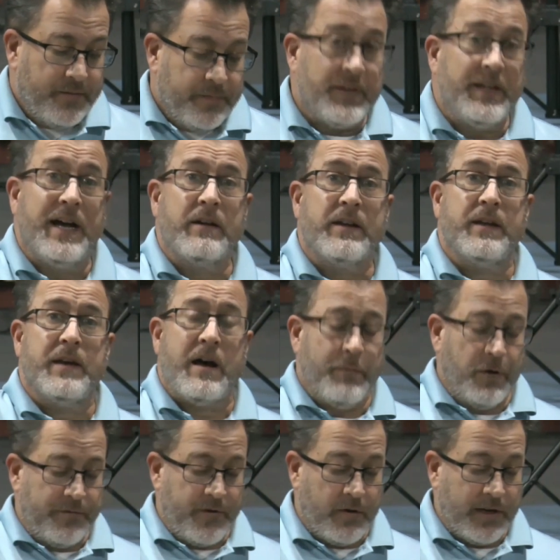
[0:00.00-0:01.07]
and I'll
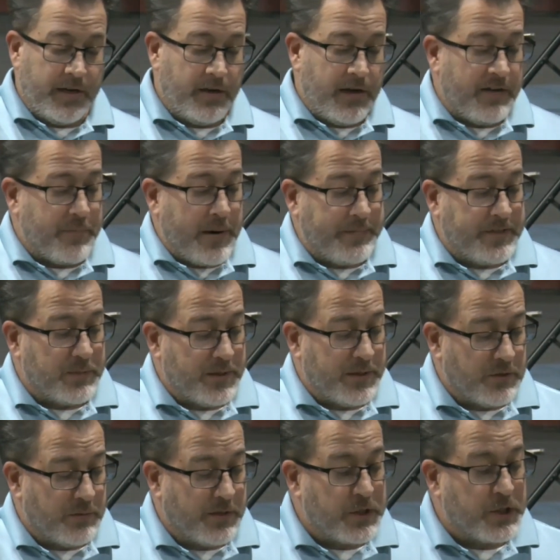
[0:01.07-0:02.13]
move on. I know I've probably spent
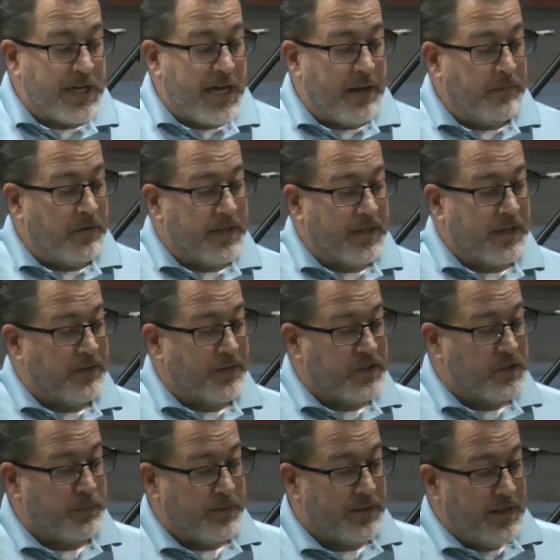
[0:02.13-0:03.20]
too much time looking at this,
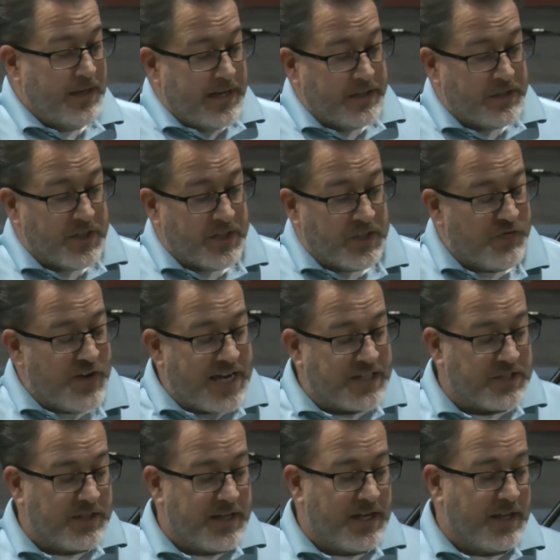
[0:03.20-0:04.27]
but I just think it's
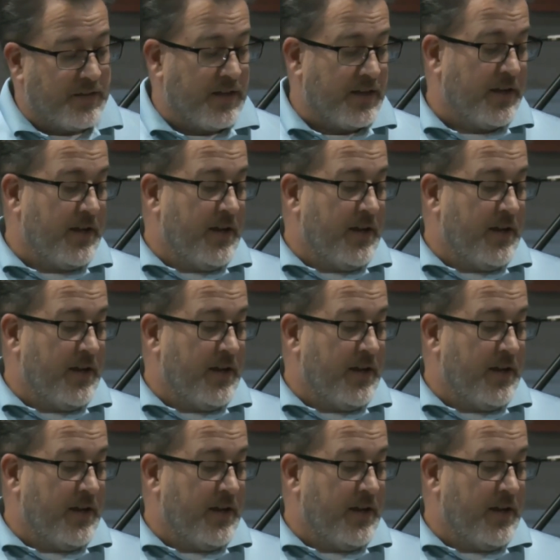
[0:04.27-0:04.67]
fascinating that